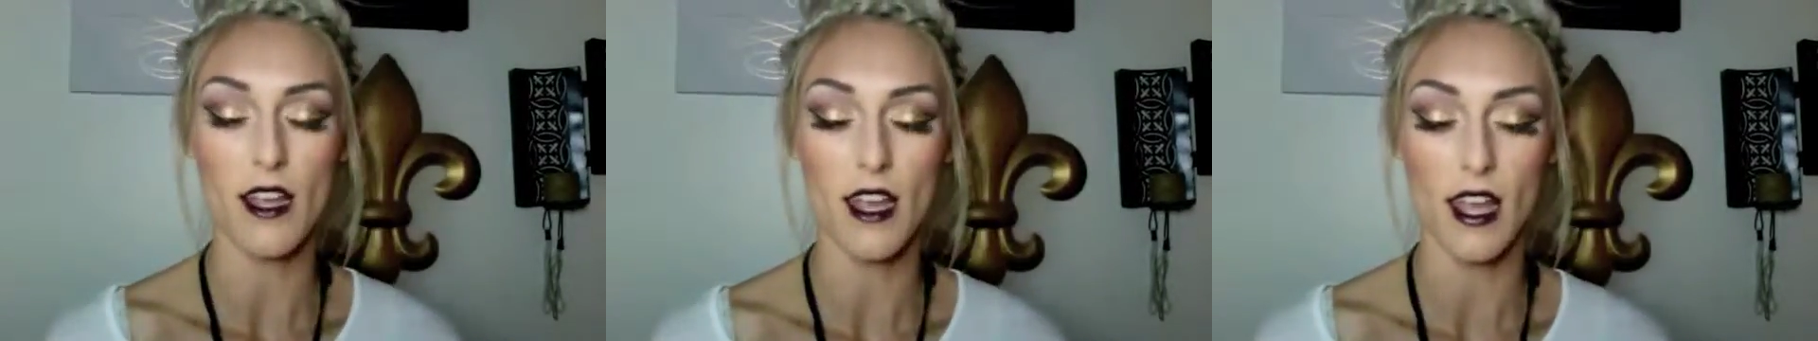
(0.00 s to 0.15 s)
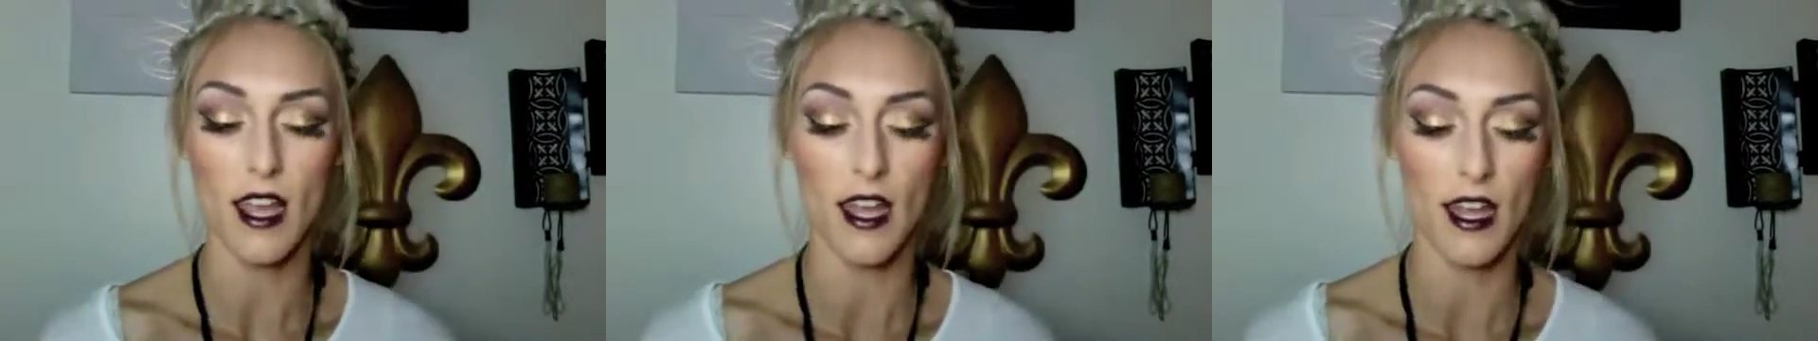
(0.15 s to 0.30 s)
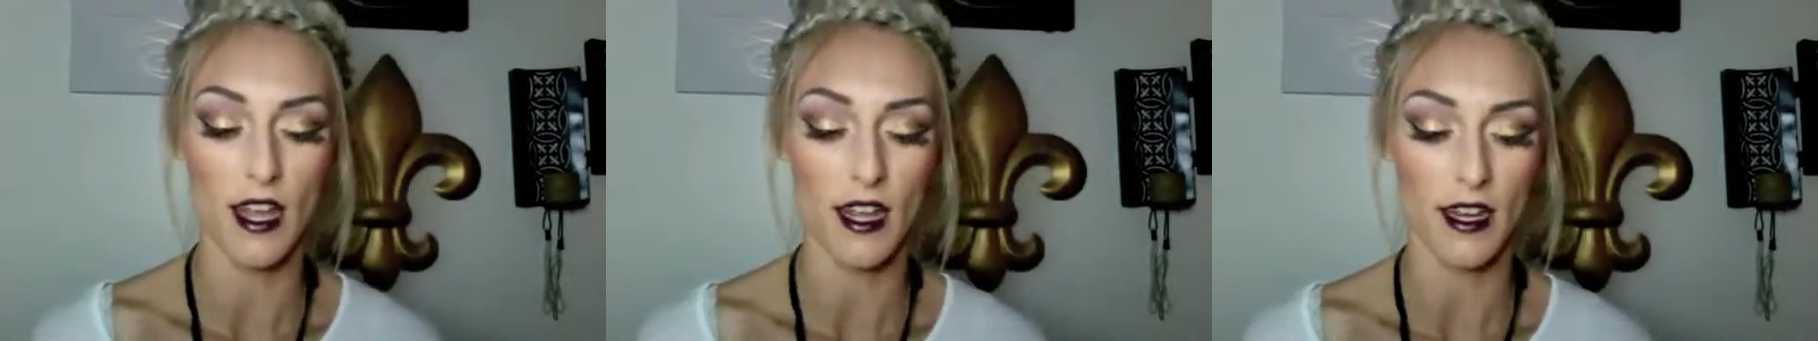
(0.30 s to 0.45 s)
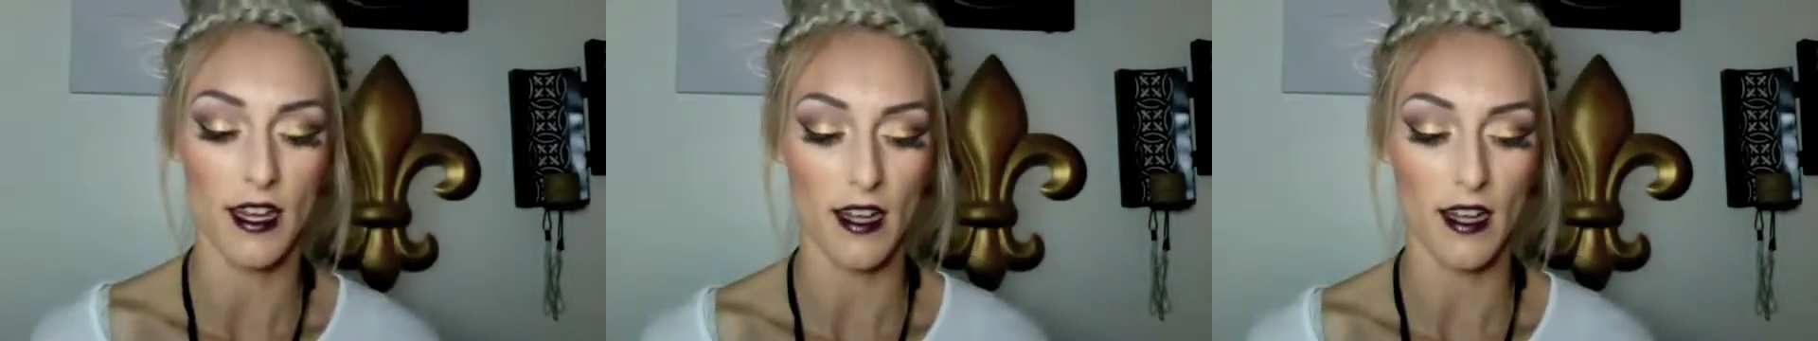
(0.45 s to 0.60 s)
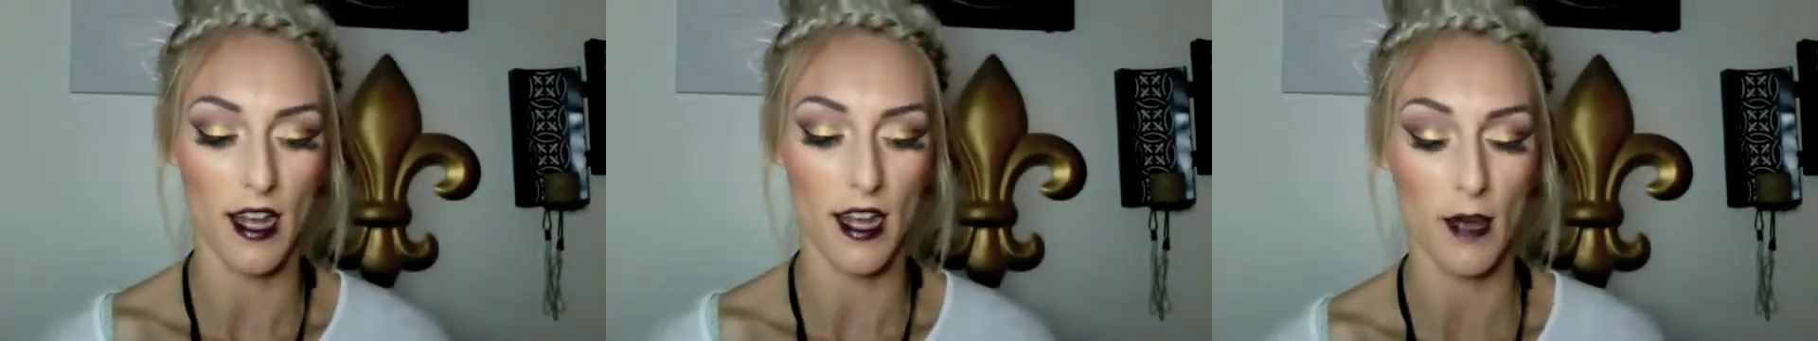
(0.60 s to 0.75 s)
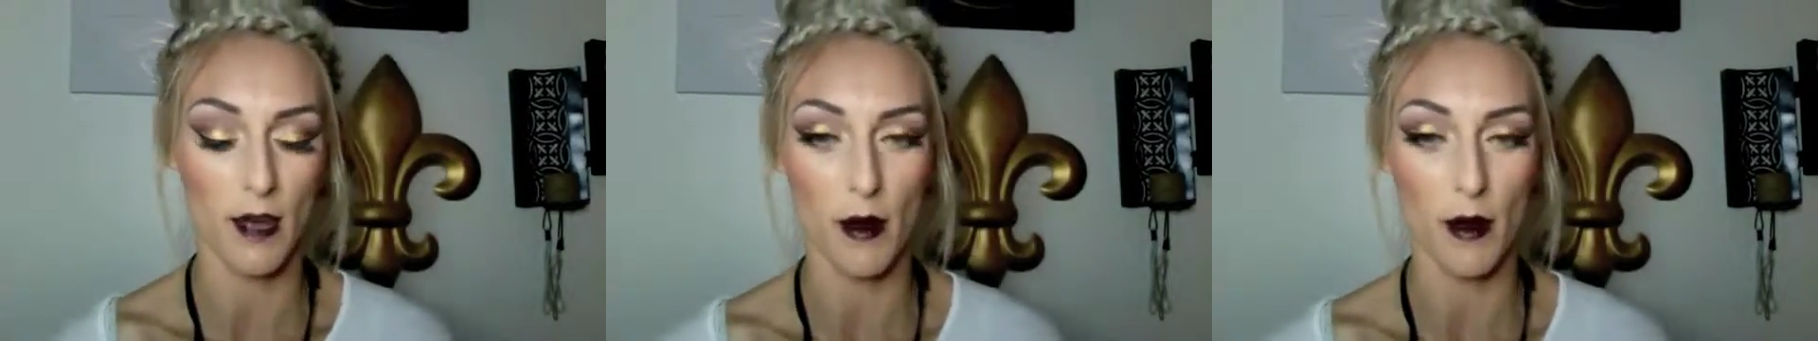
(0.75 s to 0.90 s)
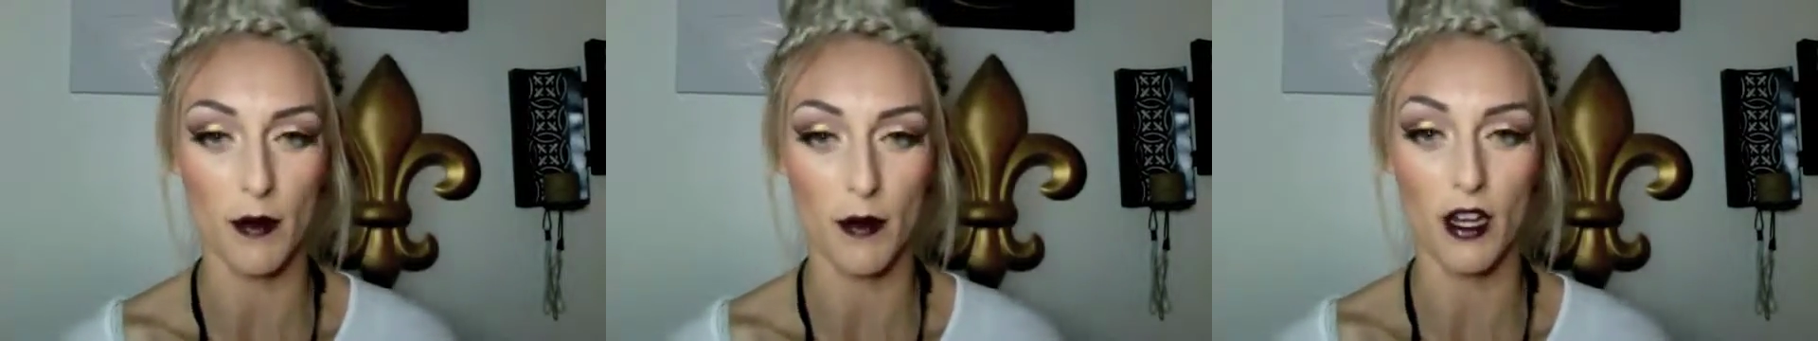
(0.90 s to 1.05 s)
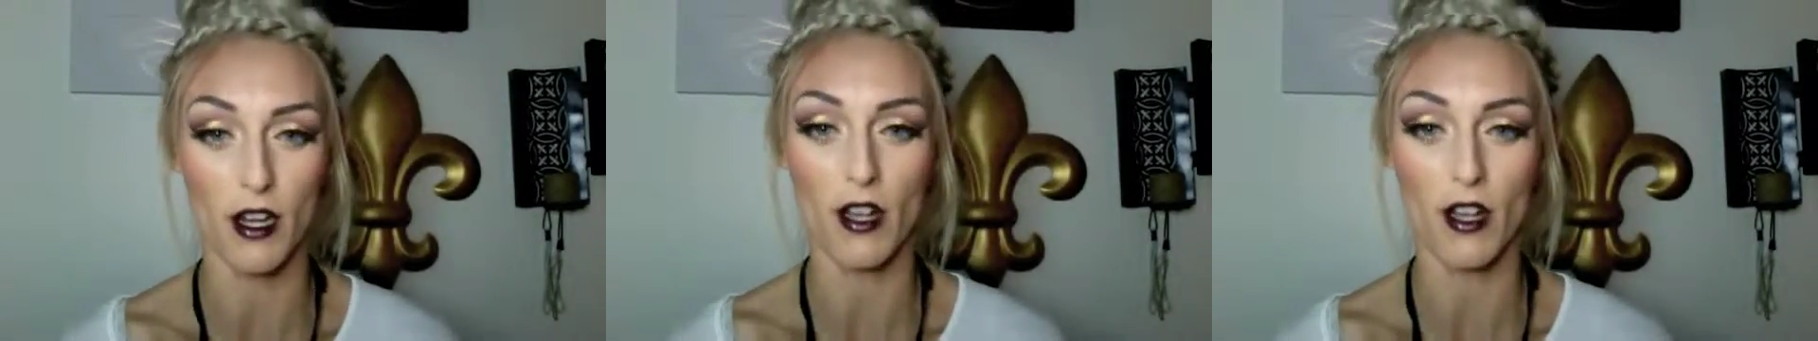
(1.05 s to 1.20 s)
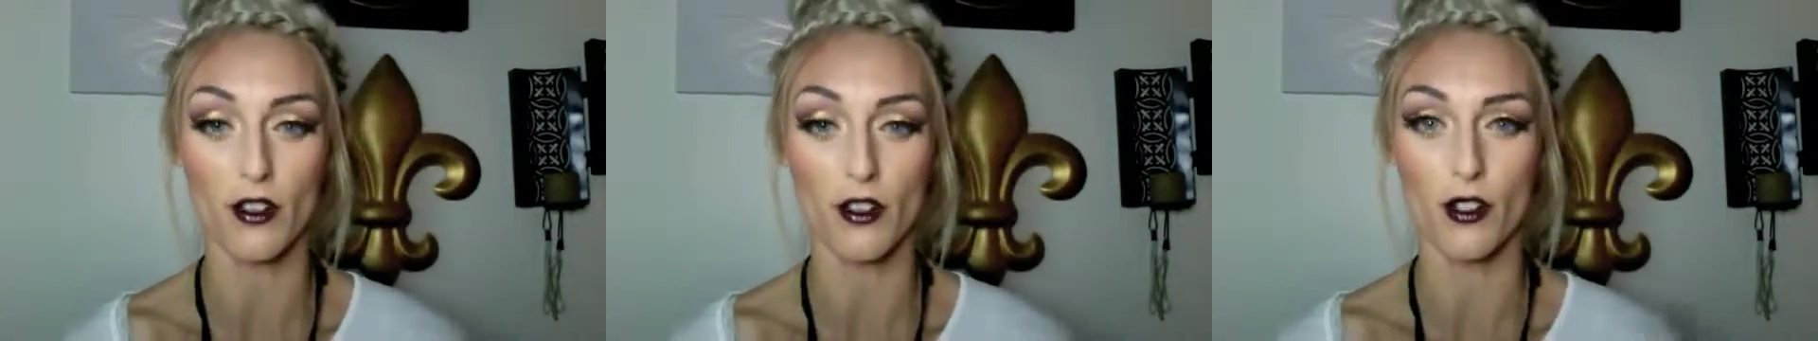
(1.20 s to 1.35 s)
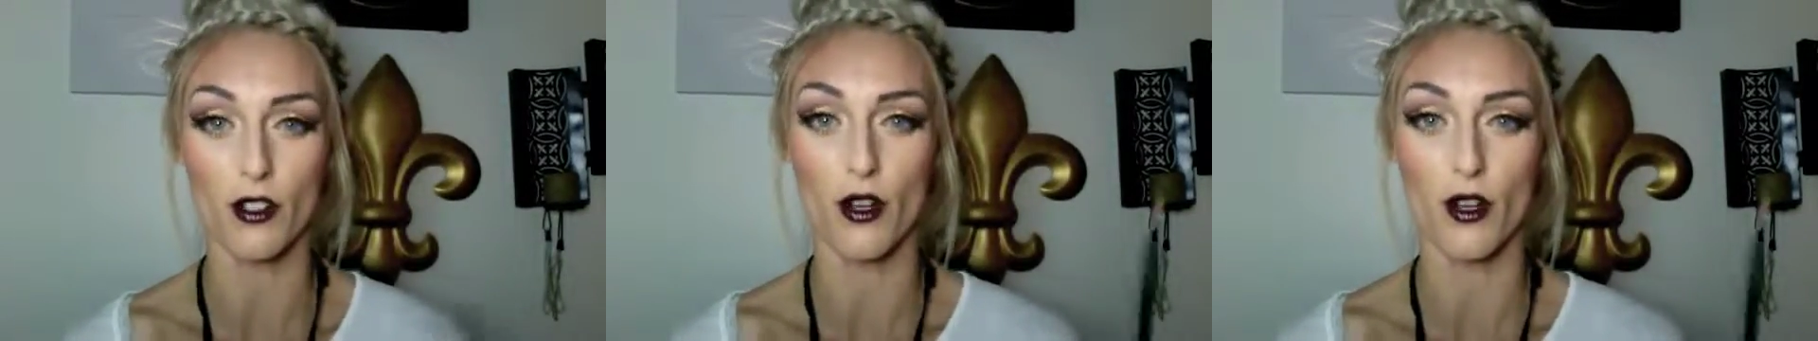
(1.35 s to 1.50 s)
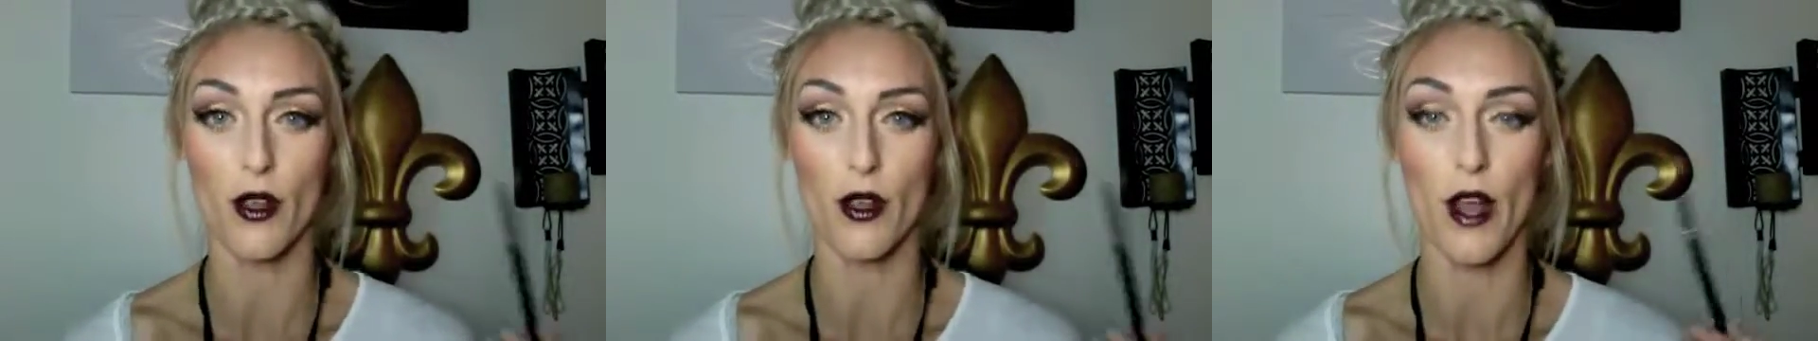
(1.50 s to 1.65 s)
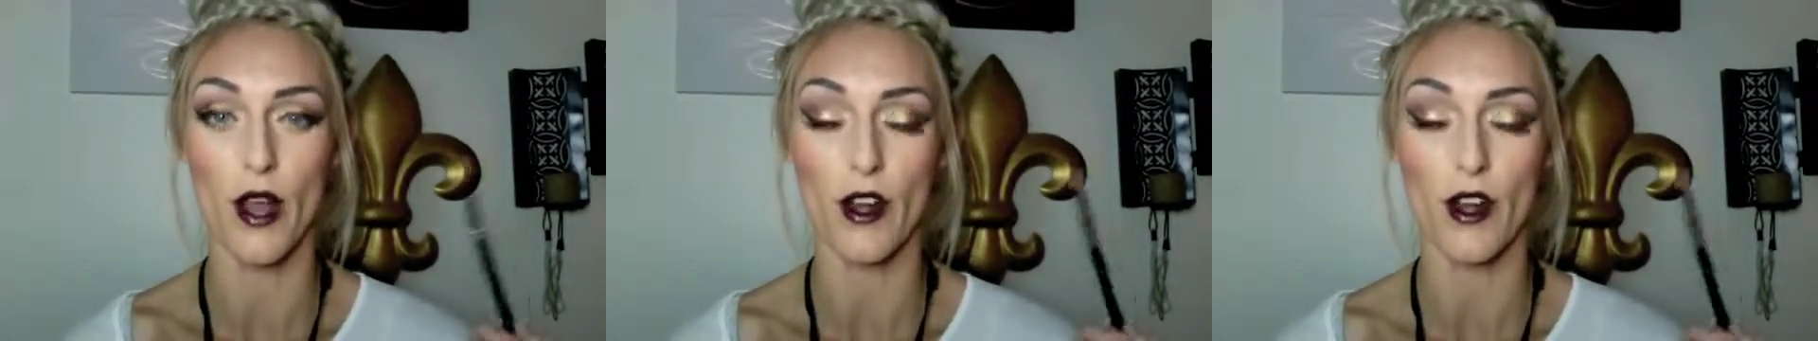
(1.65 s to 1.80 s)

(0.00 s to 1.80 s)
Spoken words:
And I'm going to show you how